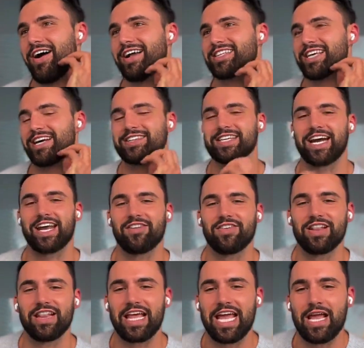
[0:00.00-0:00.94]
so, it
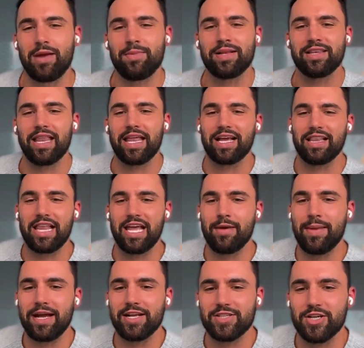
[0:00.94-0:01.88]
sounds kind of a lame and
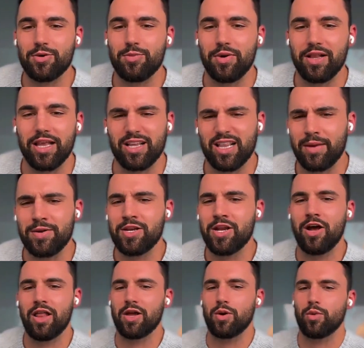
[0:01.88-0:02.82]
like a lame answer, but
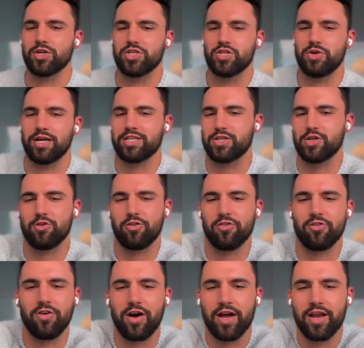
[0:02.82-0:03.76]
like let me know like what you
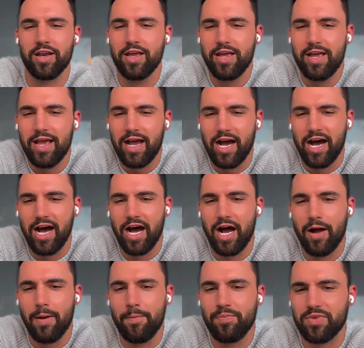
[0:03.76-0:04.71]
guys do for fun.
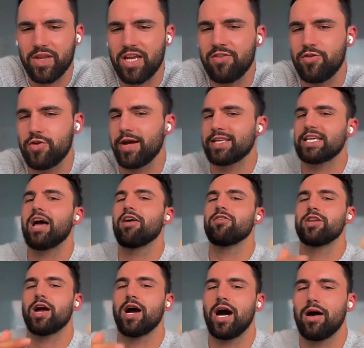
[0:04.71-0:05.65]
Um, and if
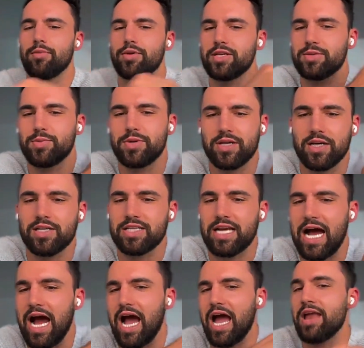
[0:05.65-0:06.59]
you guys have any hobbies,
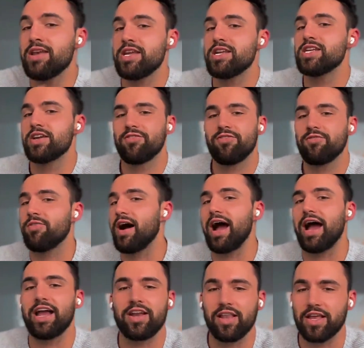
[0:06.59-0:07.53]
because I need
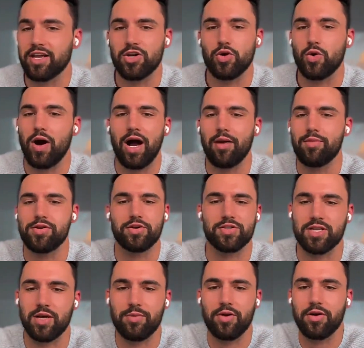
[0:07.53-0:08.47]
to find like a new
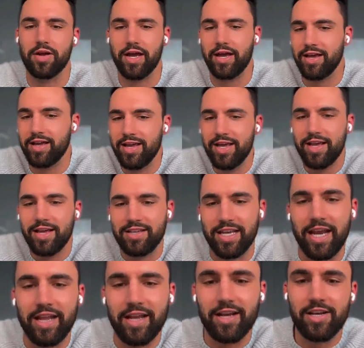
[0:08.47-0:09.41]
hobby or something, okay?
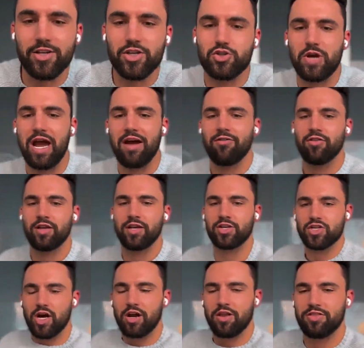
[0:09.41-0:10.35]
Danica does
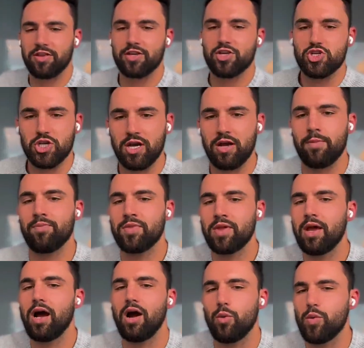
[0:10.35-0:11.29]
traveling, Jonathan,
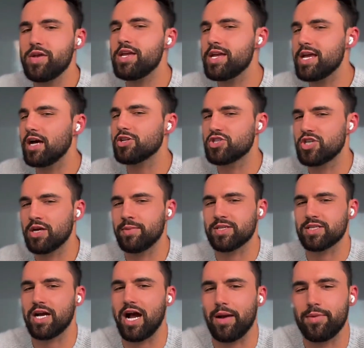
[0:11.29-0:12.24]
gym, We can
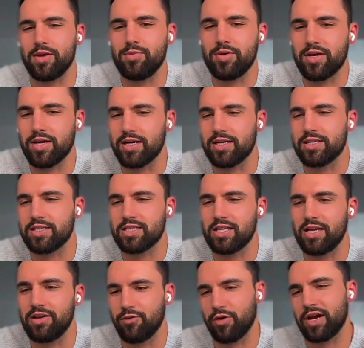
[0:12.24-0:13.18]
count gym as a hobby
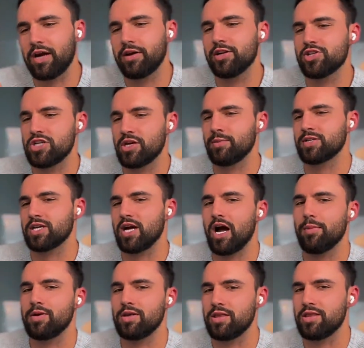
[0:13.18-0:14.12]
because if we're counting
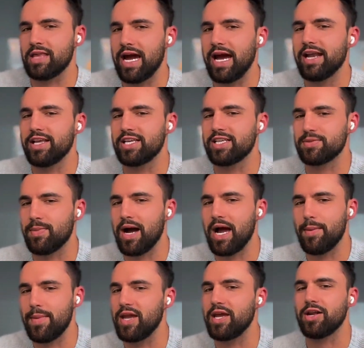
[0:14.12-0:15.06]
gym as a hobby, then that
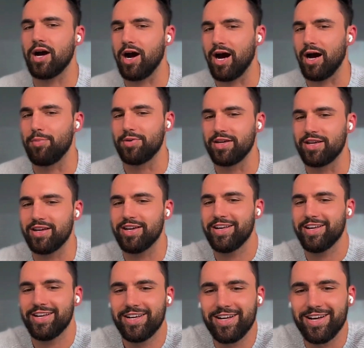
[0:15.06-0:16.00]
is my main
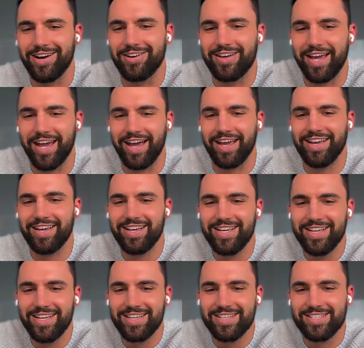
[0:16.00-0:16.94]
hobby,
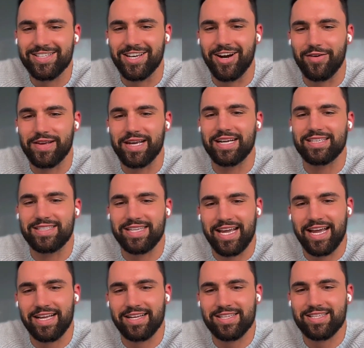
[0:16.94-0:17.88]
okay? So
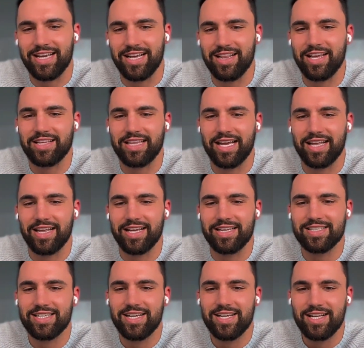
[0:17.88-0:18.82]
we got dance. I
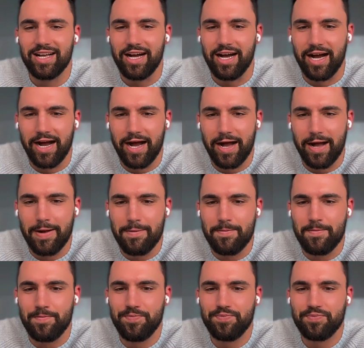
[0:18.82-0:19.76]
like that, Les.
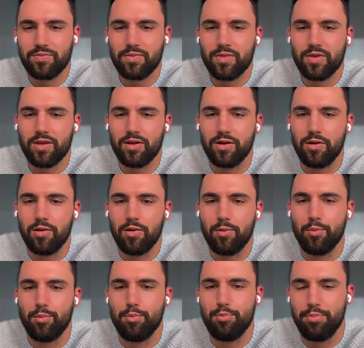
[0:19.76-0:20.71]
Um,
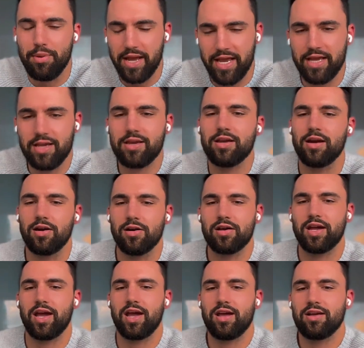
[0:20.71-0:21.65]

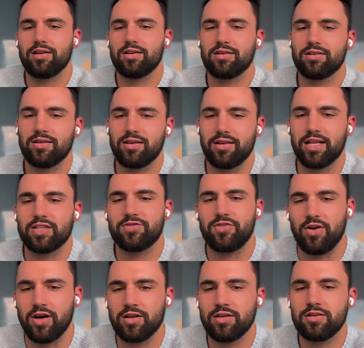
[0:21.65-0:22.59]
bake. Okay,
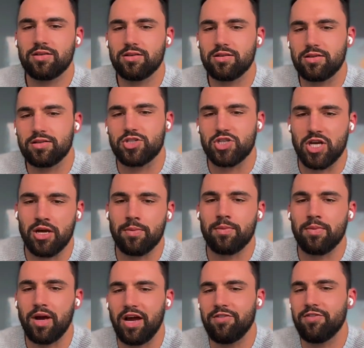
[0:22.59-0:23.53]
that's fun.
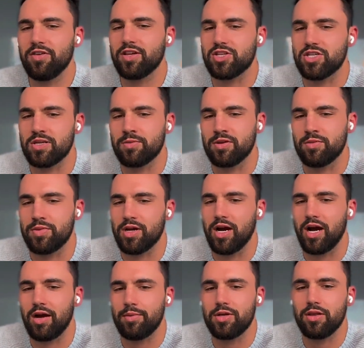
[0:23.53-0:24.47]
gym, I feel like
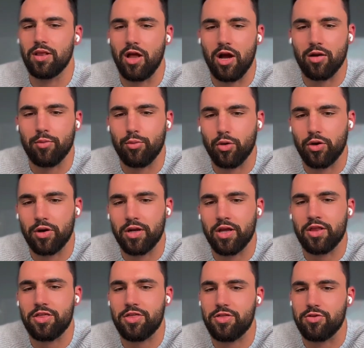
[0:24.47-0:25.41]
gym can be a hobby.
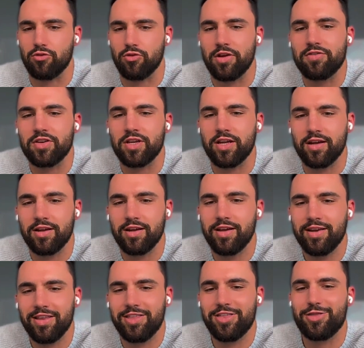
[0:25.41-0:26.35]
Longboarding,
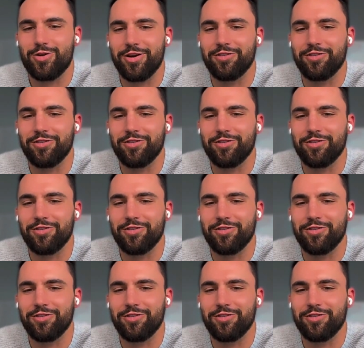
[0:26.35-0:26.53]
thrifting.